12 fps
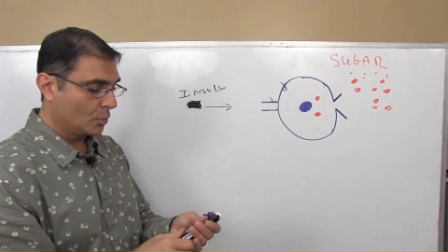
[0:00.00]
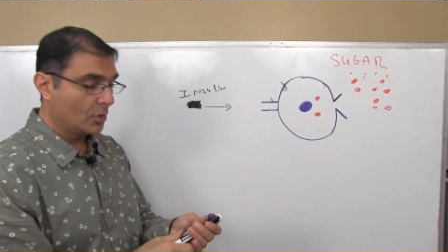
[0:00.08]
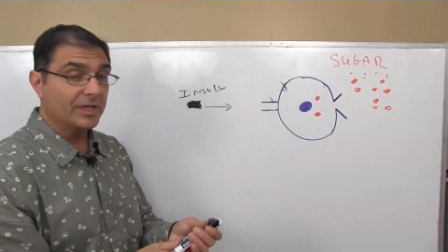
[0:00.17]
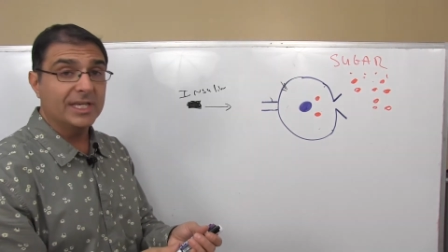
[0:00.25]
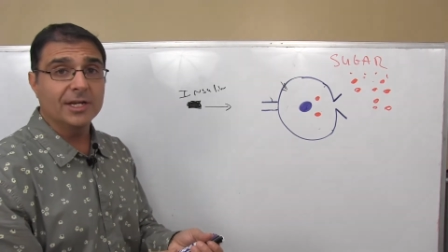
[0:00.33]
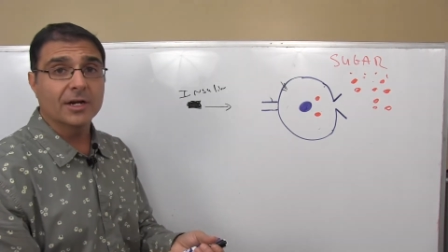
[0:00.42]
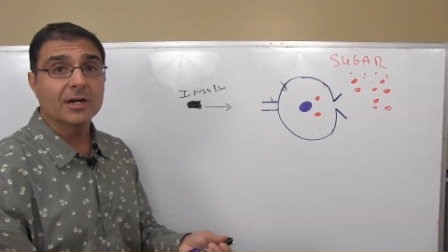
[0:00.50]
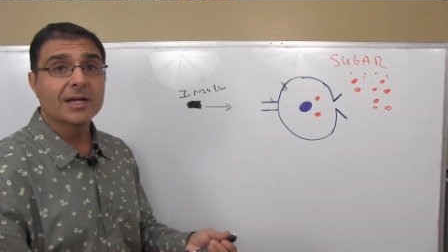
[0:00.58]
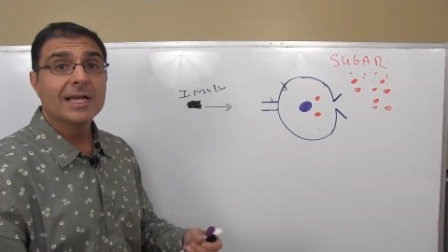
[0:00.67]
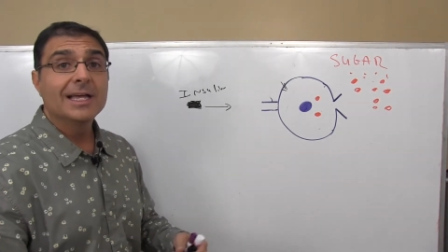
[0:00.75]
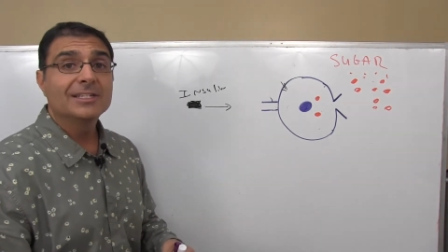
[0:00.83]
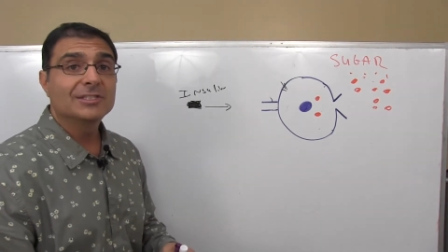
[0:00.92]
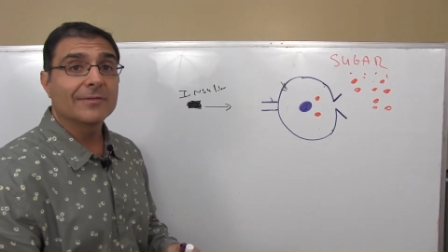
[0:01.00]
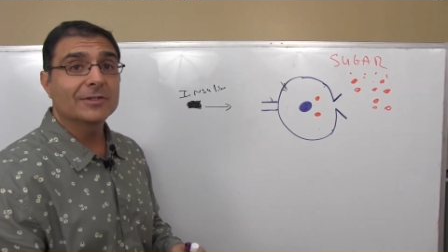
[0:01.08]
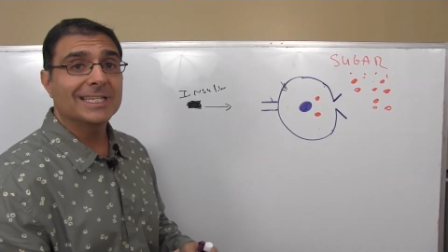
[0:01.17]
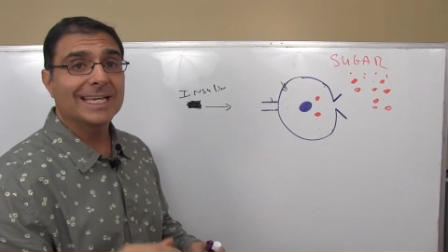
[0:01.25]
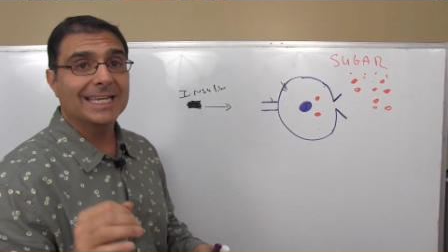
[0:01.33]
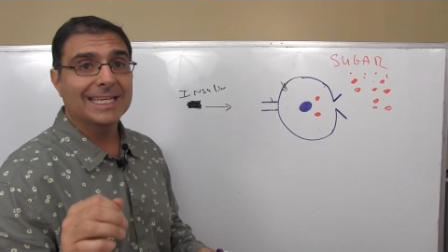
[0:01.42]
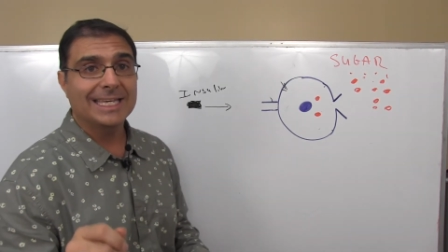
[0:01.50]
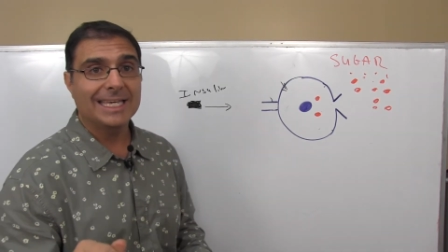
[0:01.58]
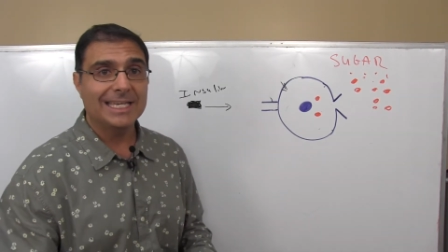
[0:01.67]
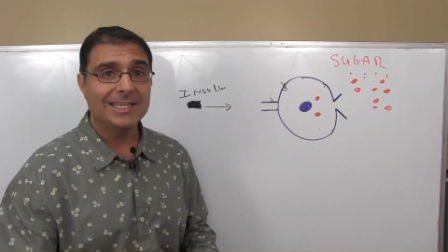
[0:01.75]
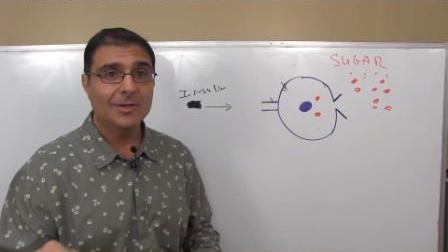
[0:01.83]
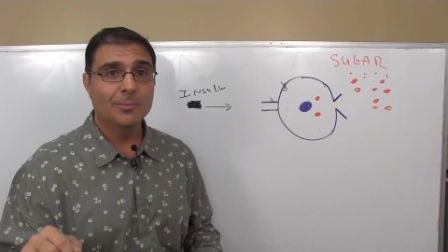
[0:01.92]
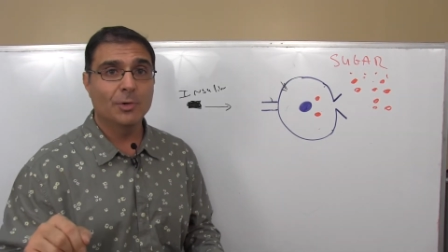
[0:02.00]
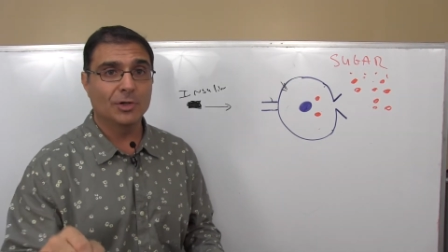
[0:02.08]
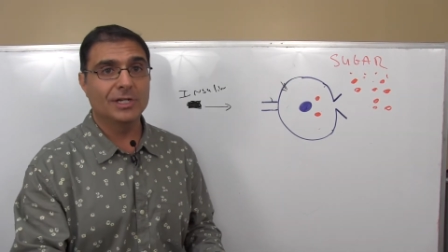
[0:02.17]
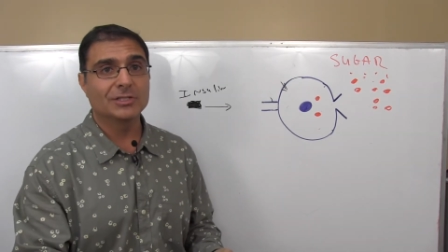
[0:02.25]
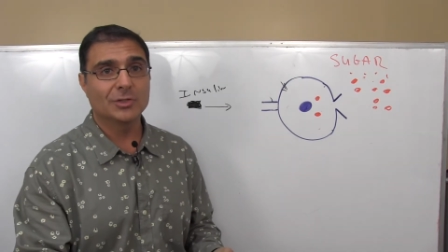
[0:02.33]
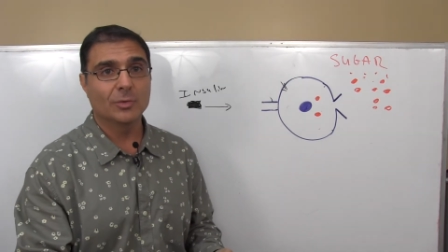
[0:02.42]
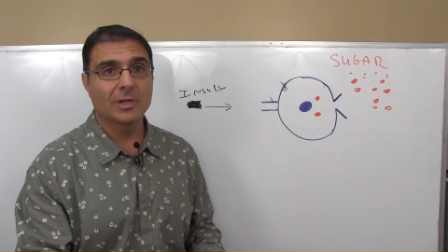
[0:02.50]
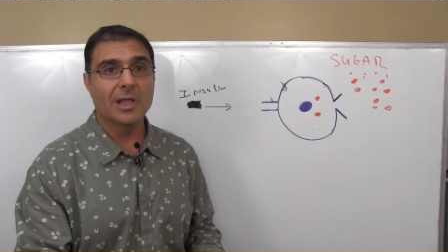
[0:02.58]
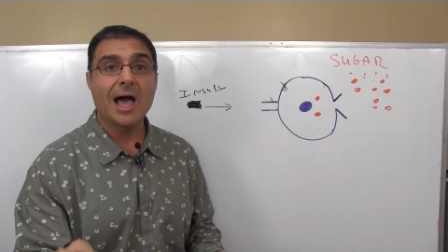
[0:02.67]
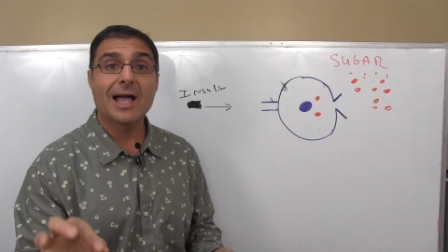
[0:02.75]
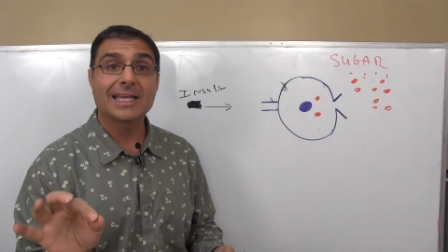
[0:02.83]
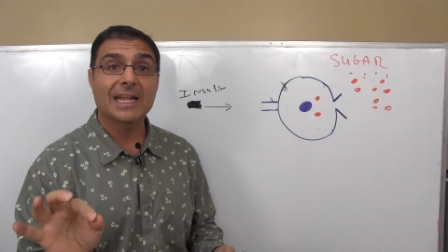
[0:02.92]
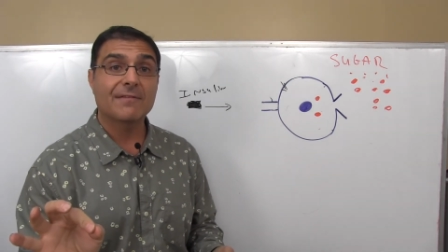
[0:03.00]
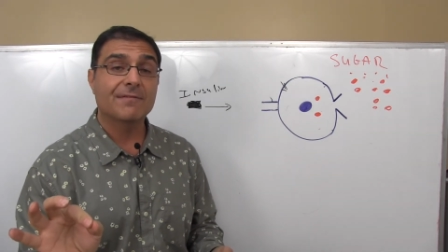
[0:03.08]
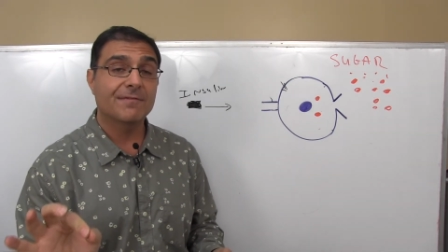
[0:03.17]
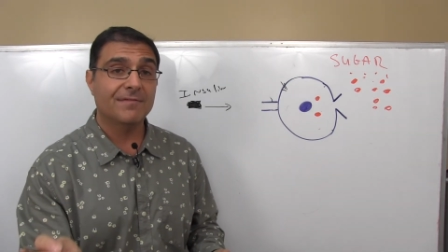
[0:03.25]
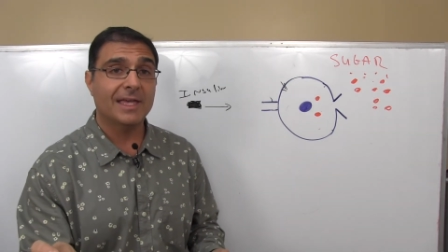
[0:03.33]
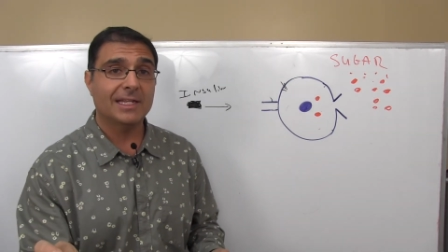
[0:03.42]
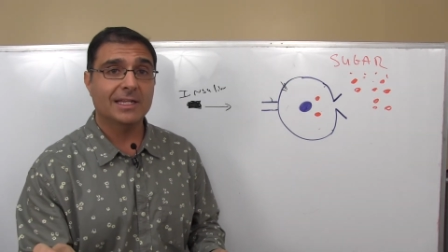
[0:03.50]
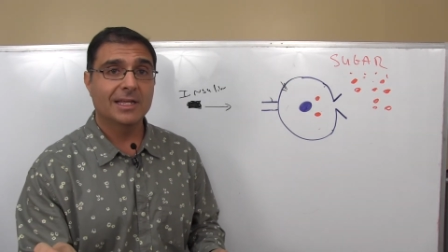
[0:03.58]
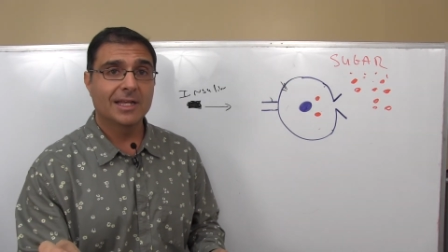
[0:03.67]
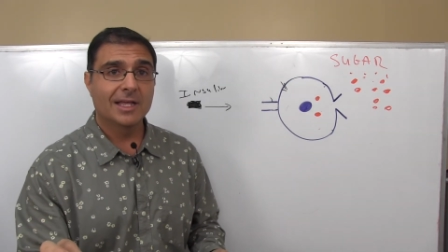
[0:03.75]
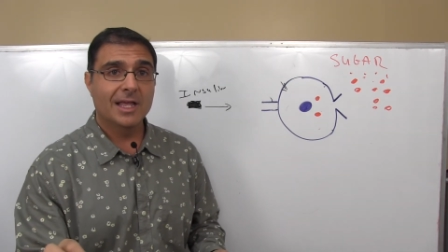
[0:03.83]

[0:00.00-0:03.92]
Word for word: Well, here, did you ever take a key, put it into a lock, and it fit,